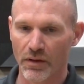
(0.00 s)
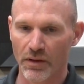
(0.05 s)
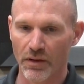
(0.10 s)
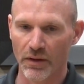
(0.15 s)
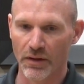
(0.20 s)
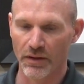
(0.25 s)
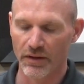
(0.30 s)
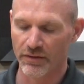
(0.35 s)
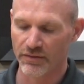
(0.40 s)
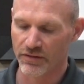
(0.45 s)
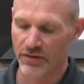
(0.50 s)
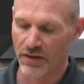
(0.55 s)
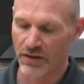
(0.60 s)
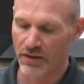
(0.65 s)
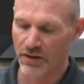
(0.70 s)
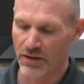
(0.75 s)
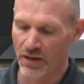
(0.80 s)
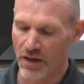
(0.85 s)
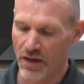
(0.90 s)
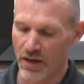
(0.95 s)
it is
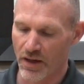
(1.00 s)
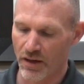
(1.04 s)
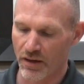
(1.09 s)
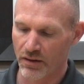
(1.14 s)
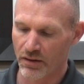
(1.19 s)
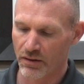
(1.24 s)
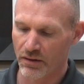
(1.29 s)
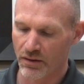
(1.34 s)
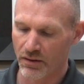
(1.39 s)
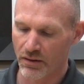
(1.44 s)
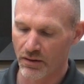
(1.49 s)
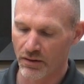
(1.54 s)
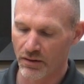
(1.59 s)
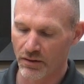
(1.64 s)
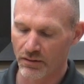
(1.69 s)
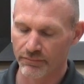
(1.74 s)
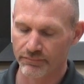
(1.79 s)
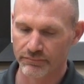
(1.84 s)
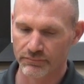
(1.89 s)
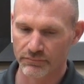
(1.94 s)
a
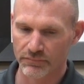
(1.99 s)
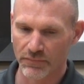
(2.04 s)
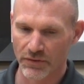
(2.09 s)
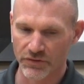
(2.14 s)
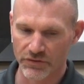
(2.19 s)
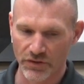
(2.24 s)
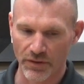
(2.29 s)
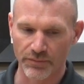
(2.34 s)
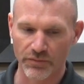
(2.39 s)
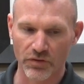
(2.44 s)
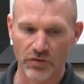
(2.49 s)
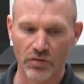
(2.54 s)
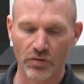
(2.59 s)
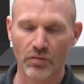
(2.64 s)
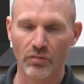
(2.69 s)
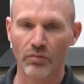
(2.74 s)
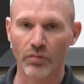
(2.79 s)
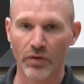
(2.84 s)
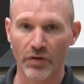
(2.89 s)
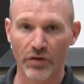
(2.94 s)

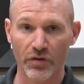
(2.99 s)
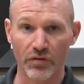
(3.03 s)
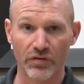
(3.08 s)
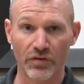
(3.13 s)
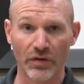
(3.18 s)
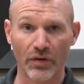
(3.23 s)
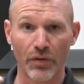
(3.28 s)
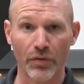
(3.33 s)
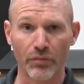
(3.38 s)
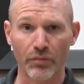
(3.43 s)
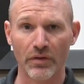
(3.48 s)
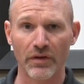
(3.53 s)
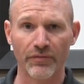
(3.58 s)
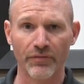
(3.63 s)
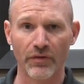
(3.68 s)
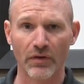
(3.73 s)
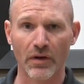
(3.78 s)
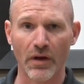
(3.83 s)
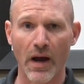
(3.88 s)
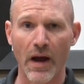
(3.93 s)
substitute. We're using 3
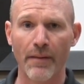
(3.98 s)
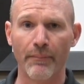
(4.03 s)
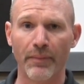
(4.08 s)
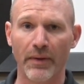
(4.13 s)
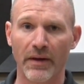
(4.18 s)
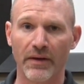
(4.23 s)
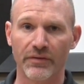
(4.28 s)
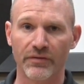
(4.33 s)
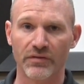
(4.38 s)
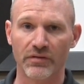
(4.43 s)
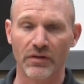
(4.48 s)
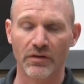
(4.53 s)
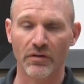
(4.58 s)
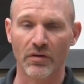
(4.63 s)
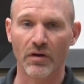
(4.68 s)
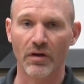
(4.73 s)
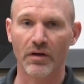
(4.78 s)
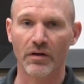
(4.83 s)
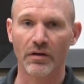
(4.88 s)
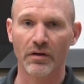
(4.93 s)
different compounds in
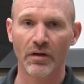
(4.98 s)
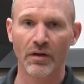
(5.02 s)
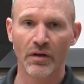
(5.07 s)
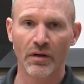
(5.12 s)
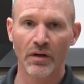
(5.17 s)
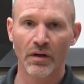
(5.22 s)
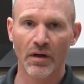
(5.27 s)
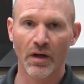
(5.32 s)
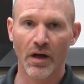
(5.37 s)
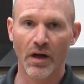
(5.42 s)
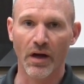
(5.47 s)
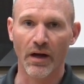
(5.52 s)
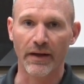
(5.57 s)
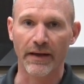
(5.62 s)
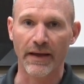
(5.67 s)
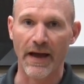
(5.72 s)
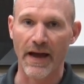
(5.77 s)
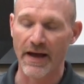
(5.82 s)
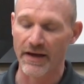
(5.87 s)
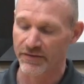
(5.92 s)
our
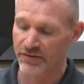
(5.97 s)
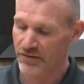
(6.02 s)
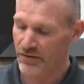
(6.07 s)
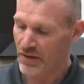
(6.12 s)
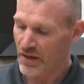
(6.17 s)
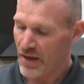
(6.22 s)
gas.